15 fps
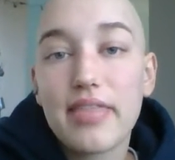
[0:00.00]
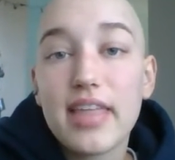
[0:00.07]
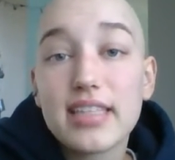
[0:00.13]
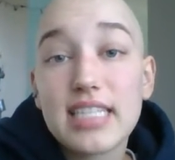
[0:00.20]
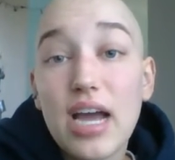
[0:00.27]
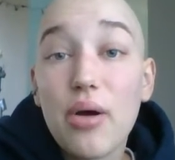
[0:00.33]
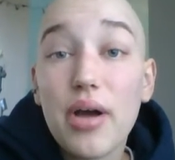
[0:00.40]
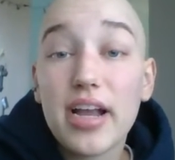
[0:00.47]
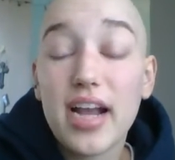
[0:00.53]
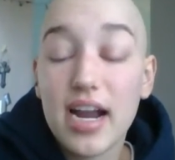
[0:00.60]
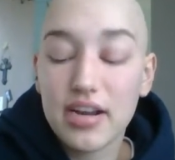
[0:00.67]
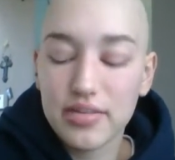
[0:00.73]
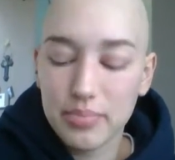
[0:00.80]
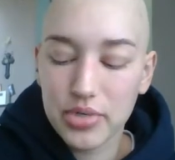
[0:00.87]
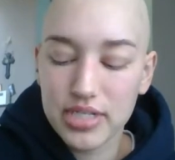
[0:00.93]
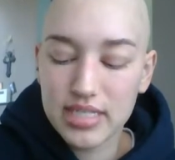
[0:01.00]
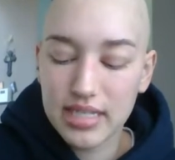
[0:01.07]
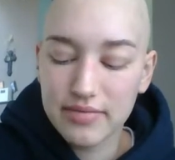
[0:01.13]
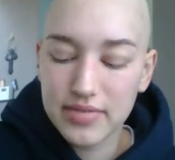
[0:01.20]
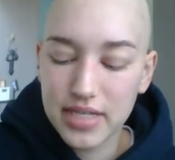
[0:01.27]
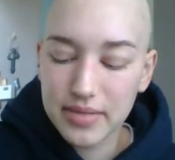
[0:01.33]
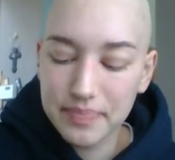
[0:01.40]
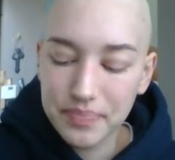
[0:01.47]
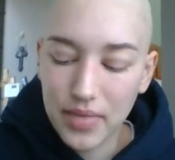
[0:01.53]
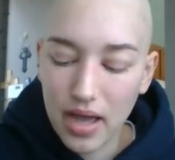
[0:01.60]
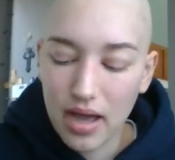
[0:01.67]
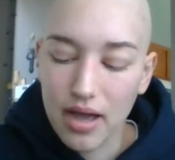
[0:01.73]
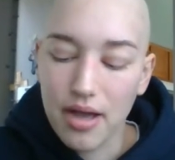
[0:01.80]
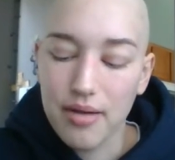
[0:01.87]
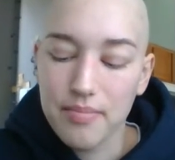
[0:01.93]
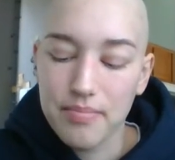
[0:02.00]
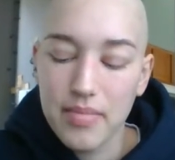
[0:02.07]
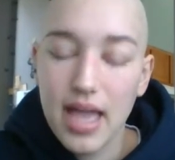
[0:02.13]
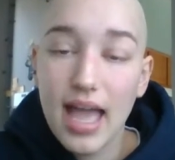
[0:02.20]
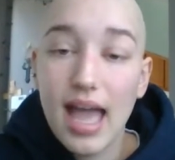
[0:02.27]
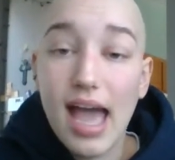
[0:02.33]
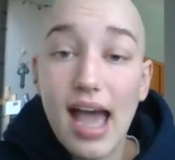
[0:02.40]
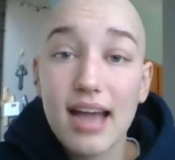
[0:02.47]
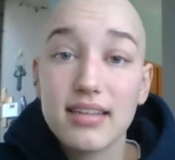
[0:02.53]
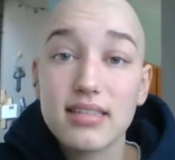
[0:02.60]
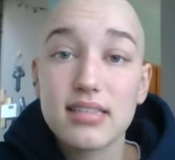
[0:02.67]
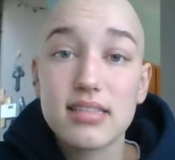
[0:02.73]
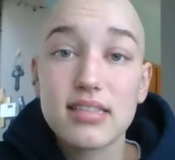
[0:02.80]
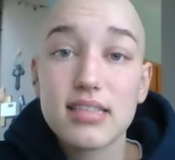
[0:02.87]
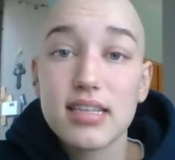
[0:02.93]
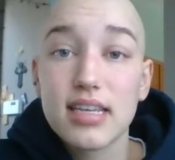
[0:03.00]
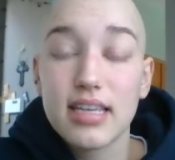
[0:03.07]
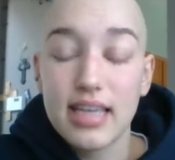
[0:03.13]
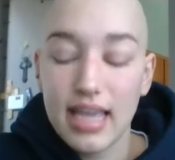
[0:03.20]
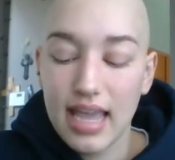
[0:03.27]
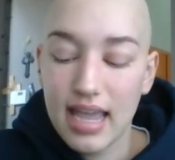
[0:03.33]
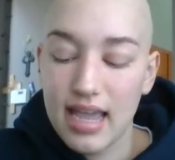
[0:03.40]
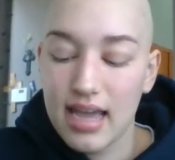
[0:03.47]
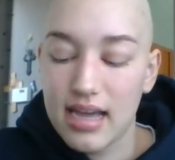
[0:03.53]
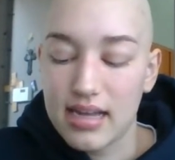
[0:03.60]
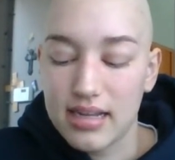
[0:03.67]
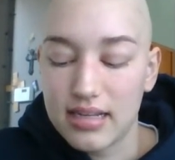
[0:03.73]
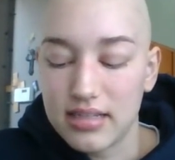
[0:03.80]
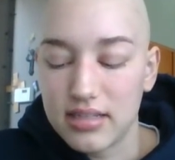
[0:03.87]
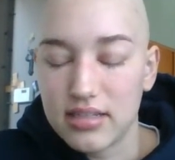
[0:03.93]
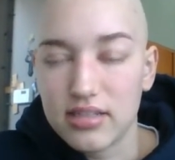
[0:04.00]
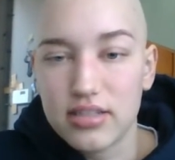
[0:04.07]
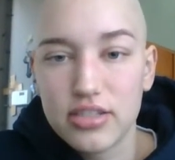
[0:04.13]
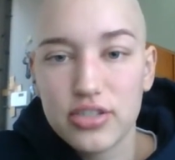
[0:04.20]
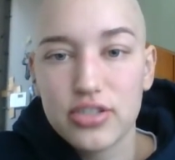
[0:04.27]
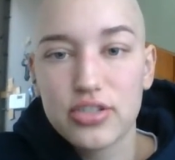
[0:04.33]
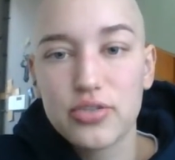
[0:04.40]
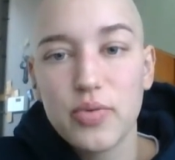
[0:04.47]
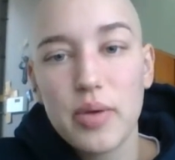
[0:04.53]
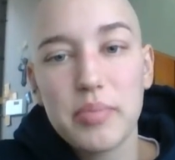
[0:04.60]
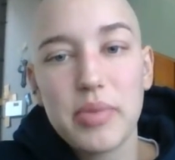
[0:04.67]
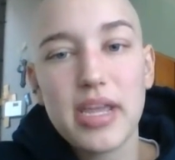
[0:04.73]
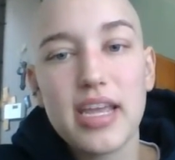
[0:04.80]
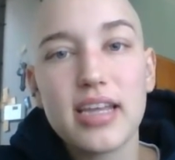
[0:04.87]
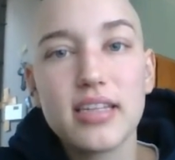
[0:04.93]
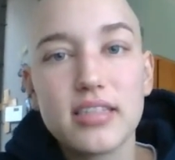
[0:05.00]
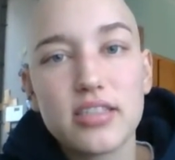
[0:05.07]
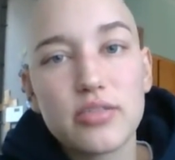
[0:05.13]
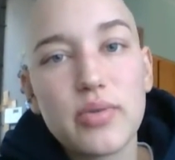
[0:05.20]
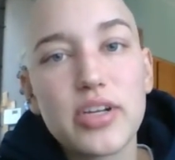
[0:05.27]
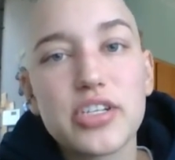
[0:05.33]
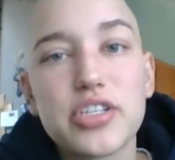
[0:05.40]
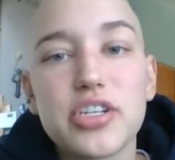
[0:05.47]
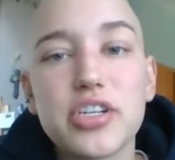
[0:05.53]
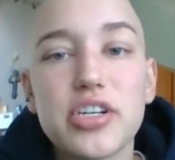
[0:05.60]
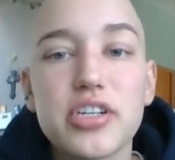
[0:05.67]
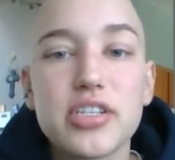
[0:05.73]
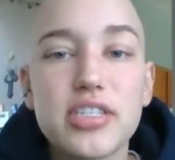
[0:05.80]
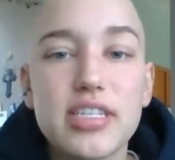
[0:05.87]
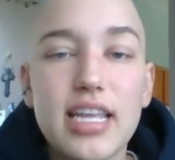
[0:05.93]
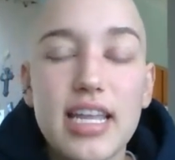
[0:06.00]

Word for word: That's how I kind of perceived it. Hats. and sweatpants, sweatshirts,